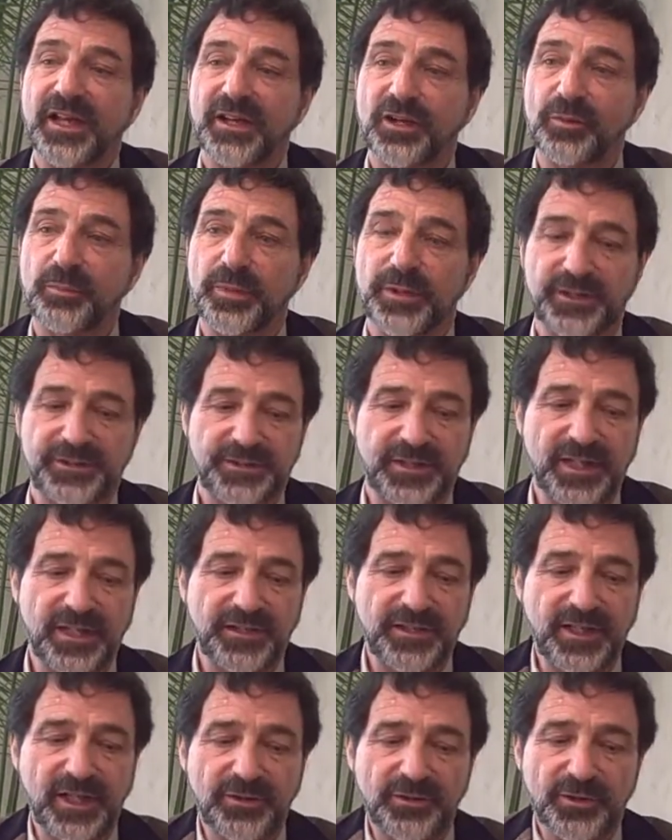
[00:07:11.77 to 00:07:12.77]
help us
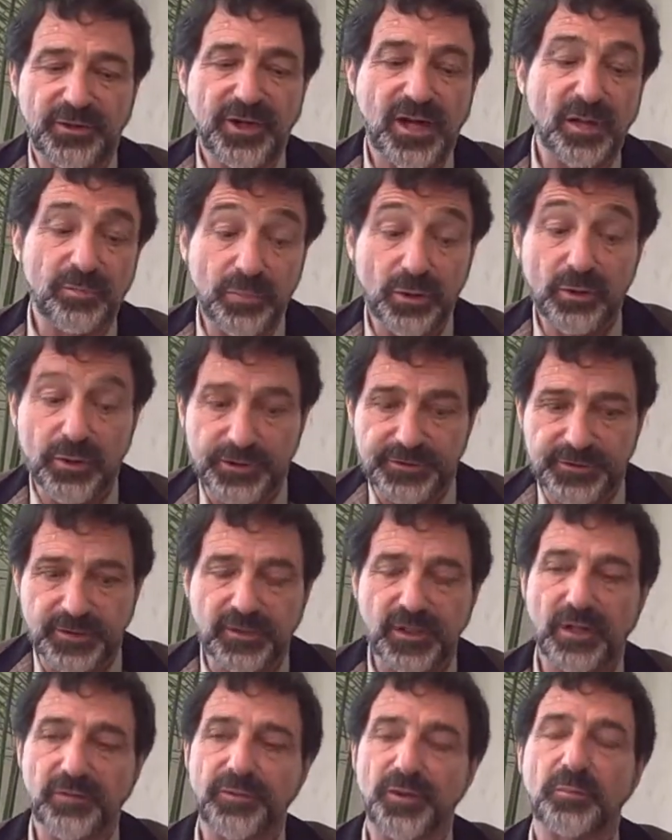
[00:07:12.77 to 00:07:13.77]
in the other components
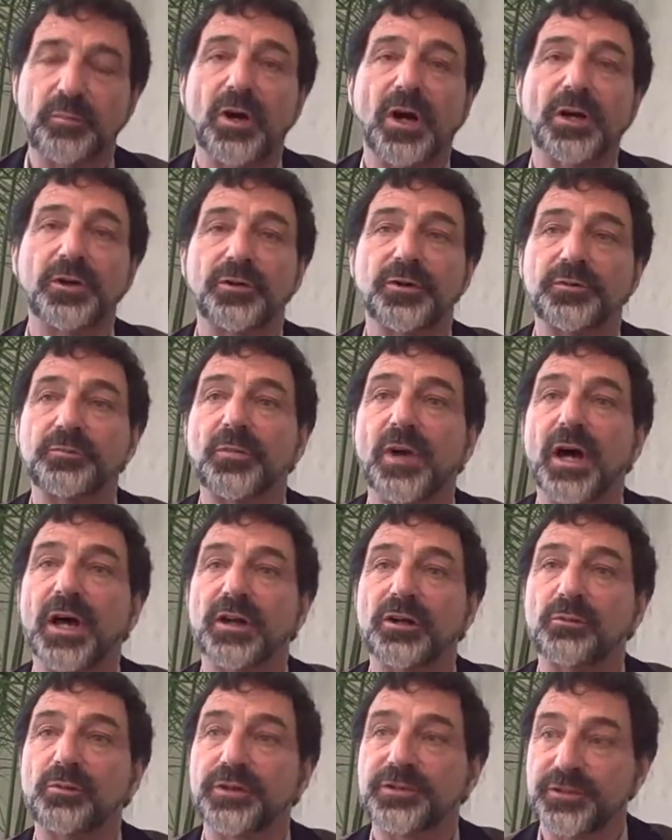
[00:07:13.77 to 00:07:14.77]
of the BarOn
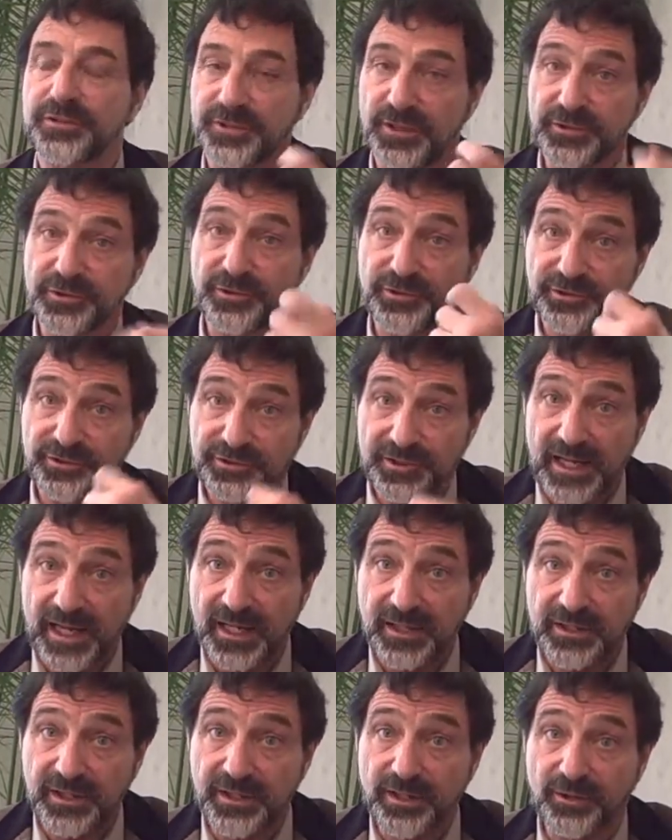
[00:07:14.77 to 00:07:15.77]
model, which is
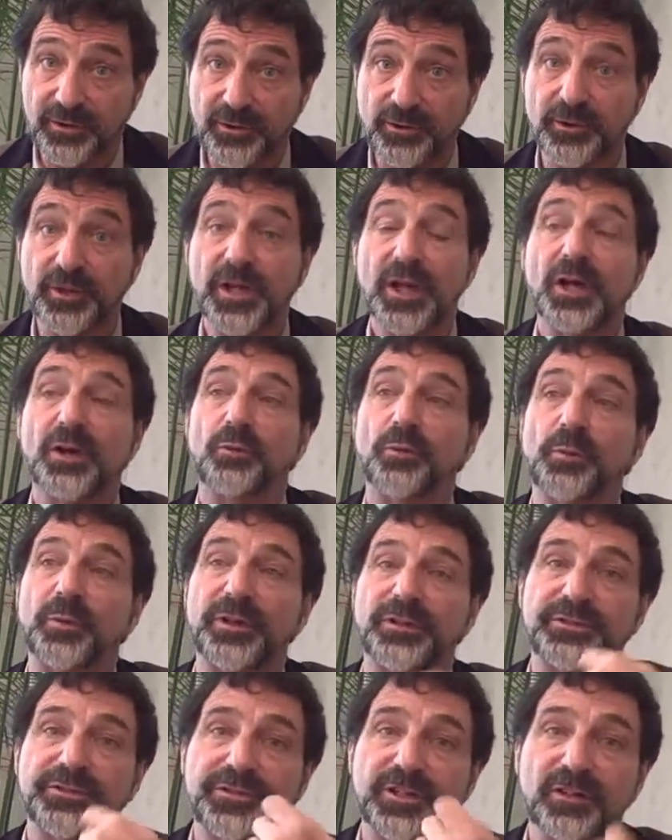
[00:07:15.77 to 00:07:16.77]
understanding our own. We'll
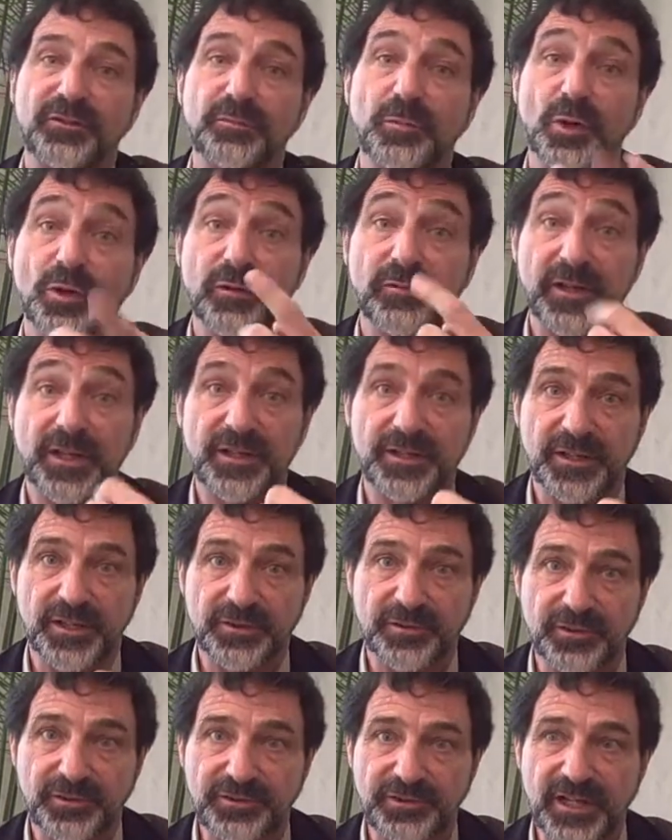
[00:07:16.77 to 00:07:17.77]
be self-motivated to
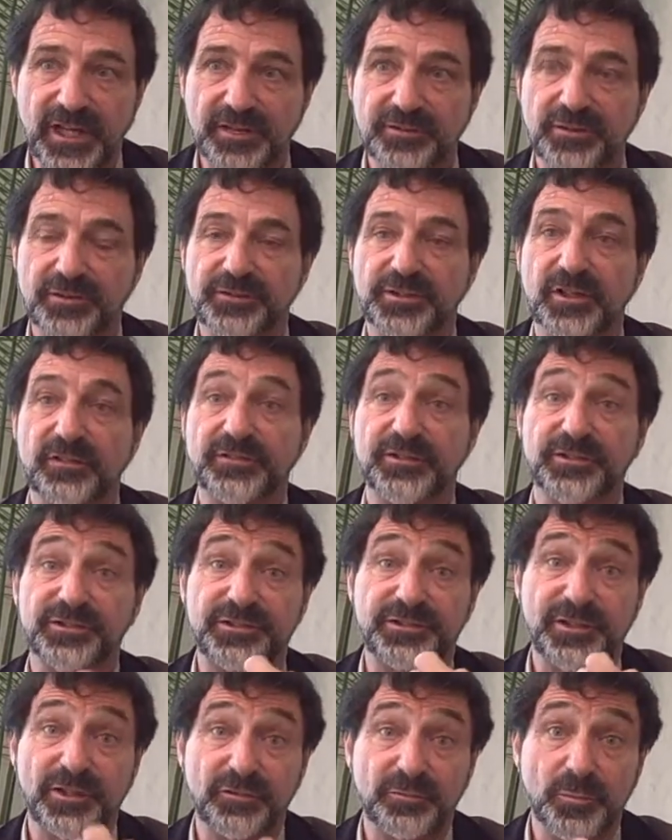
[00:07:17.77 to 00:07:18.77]
understand ourselves, and
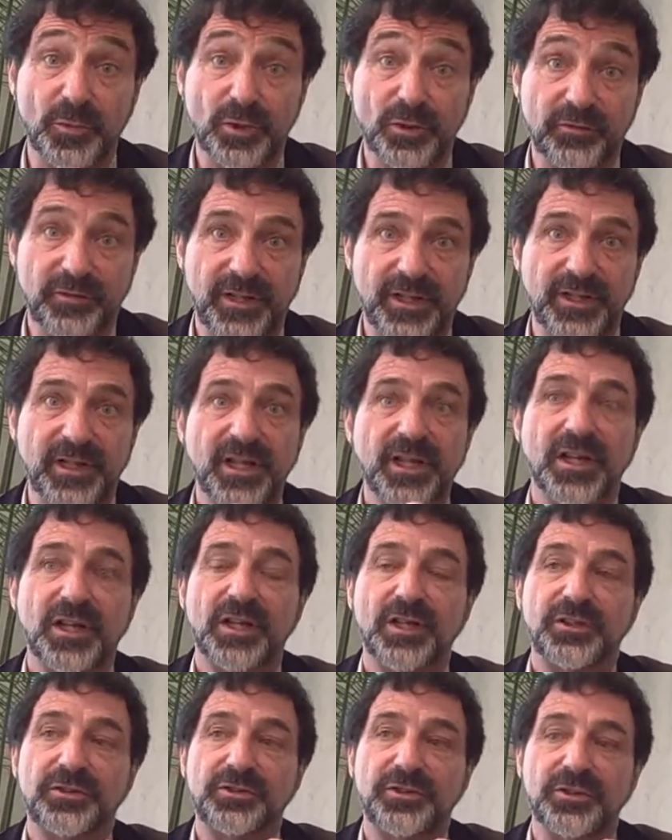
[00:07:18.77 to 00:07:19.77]
self-motivated
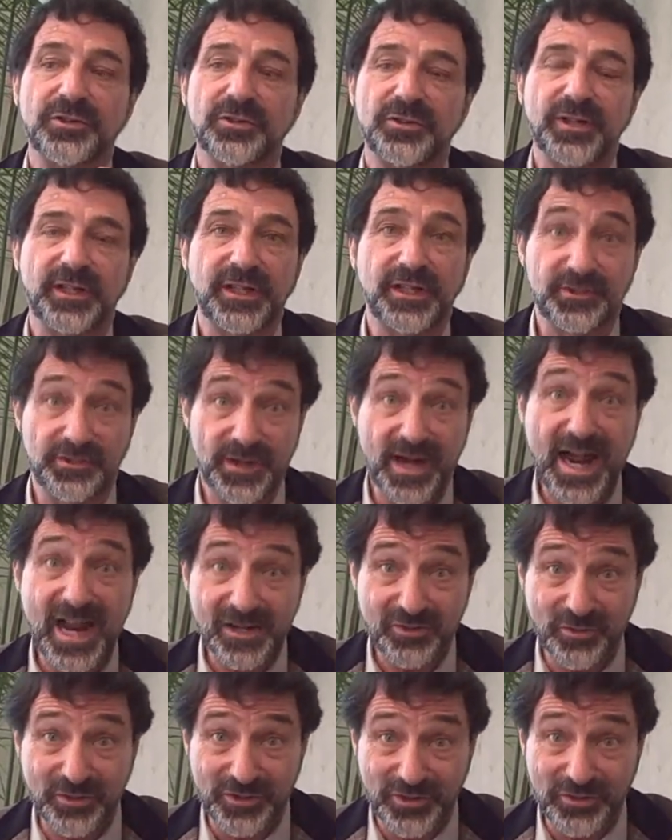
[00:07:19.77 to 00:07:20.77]
to
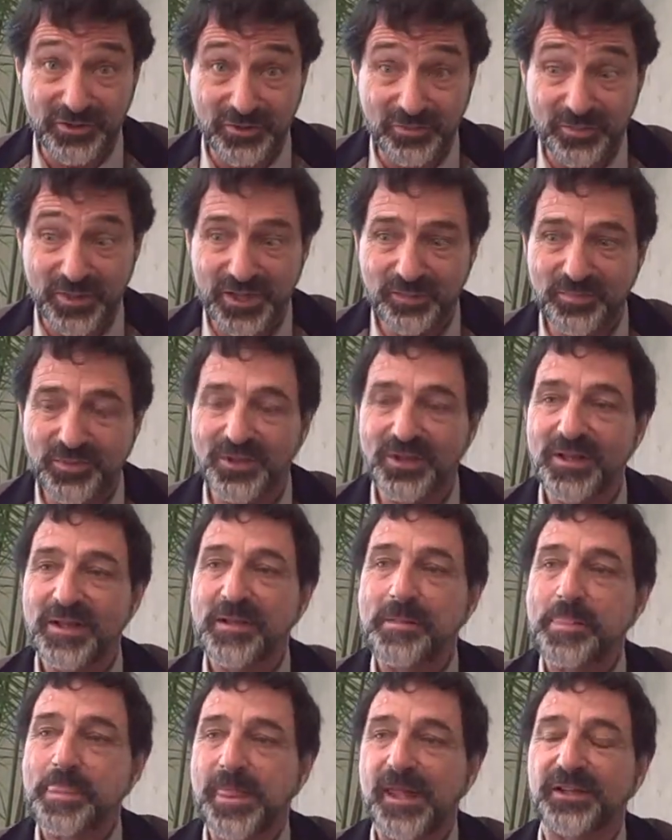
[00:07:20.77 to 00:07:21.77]
interact with other people,
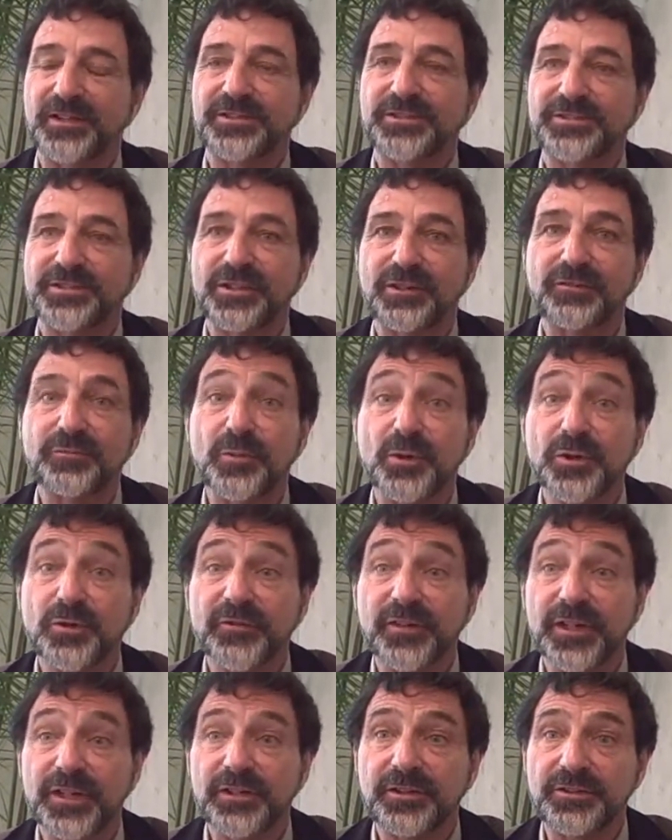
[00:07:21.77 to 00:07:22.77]
and
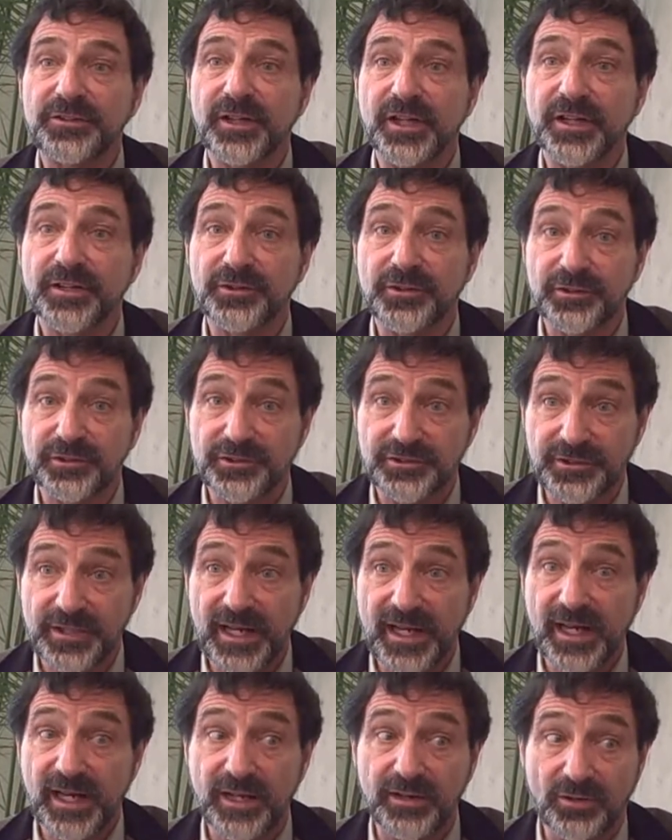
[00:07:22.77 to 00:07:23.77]
self-motivated to
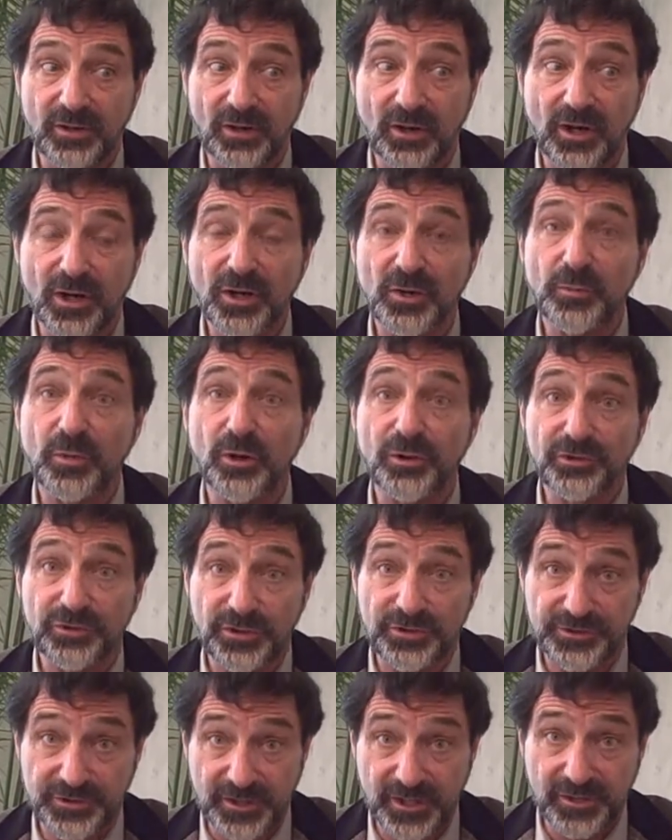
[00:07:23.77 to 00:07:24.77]
understand our
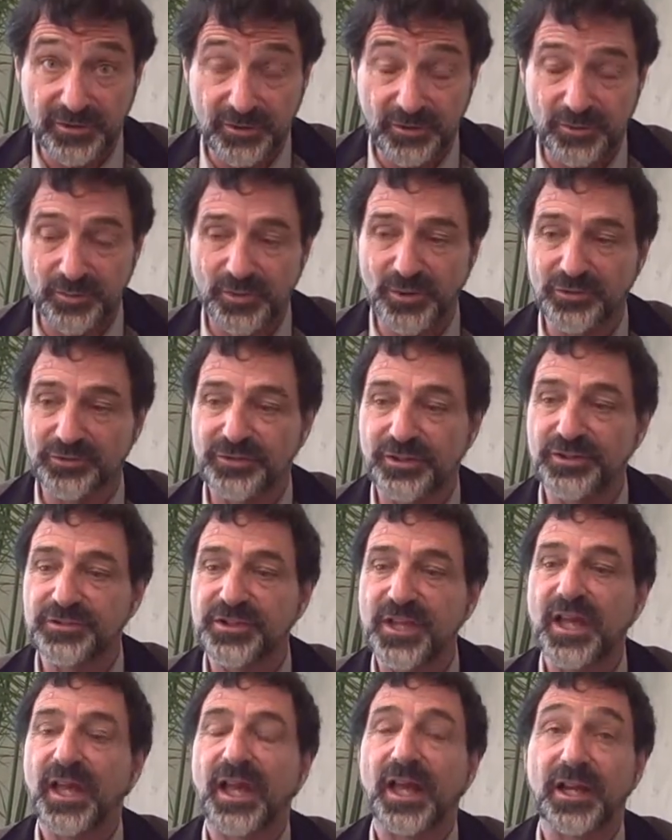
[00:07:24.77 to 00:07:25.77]
emotions and other
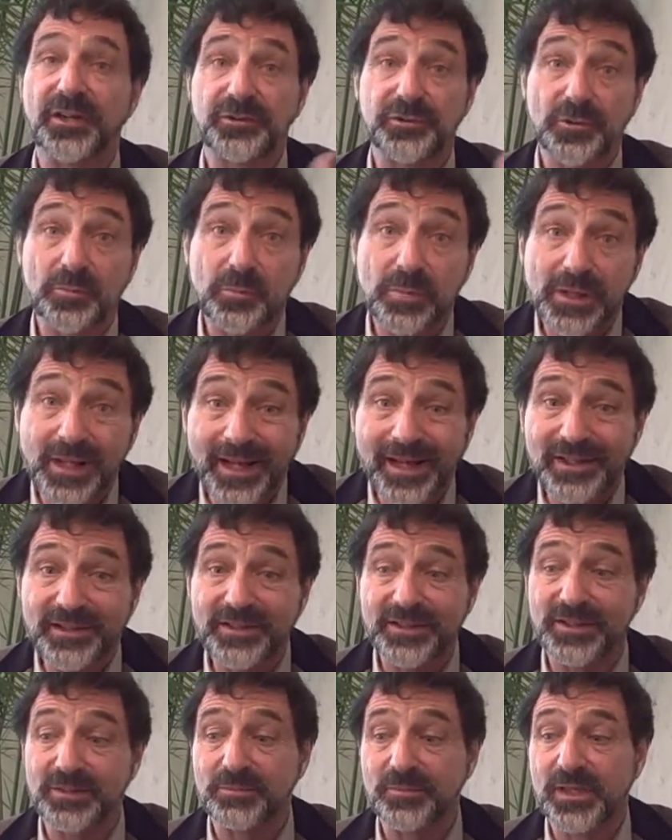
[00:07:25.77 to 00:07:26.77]
emotions, and to apply
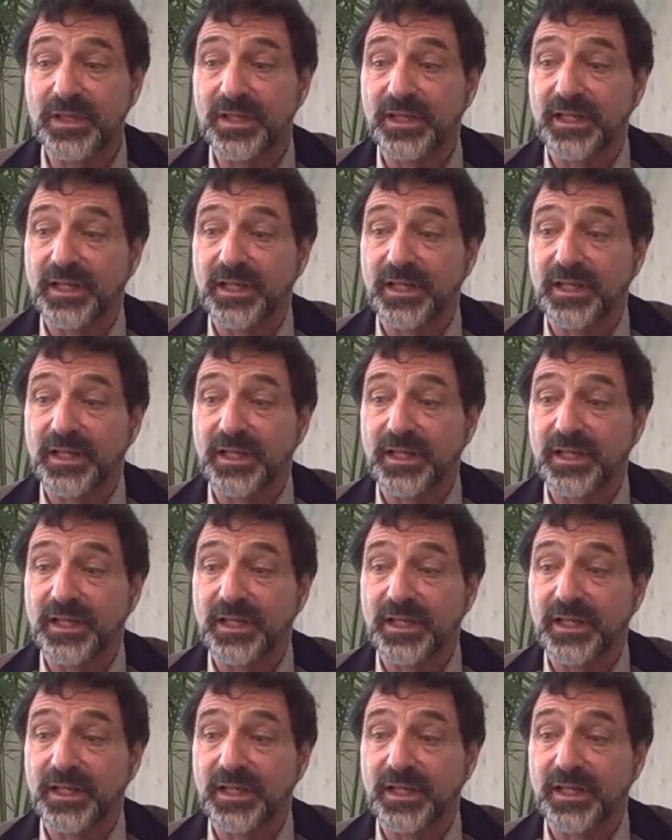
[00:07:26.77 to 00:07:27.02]
them